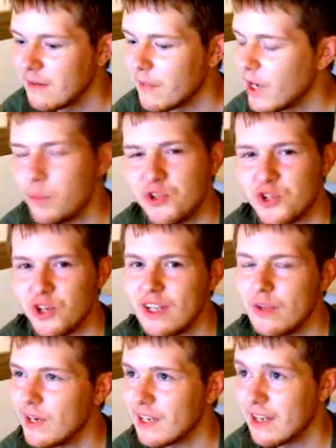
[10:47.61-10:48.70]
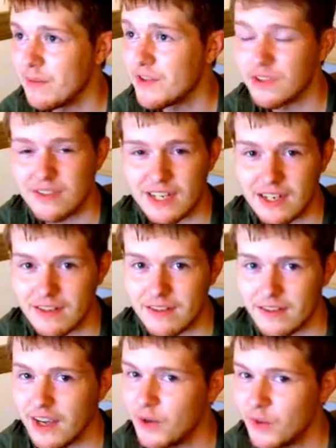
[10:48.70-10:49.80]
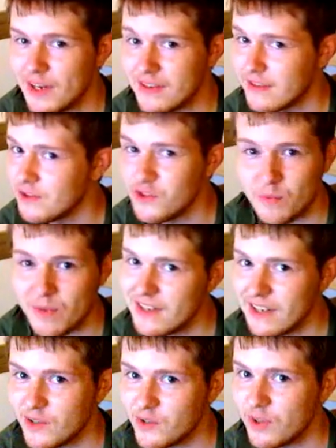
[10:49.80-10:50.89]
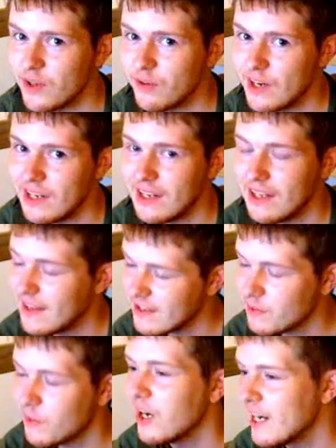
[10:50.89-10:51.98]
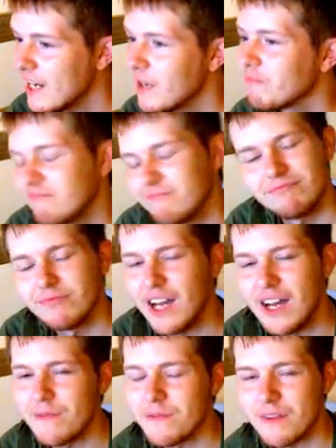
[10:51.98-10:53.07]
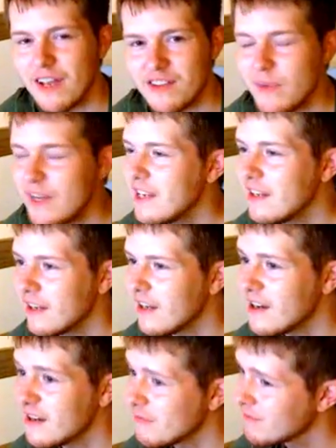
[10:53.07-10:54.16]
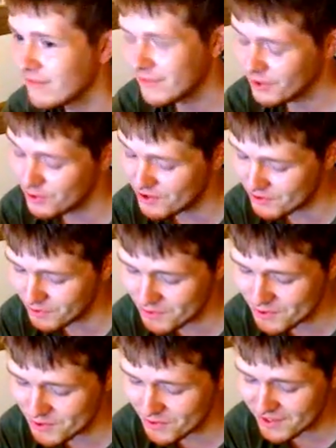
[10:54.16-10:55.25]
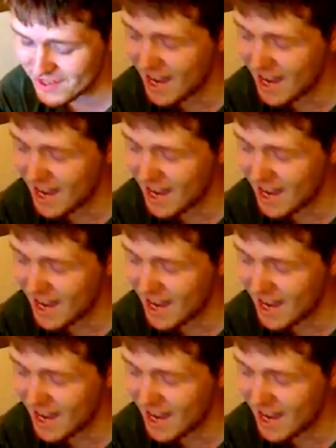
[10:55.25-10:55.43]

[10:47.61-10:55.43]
my opportunity when it comes to tickets. I always use my tickets when they're ready, and that's why I have as many crystals and jewels as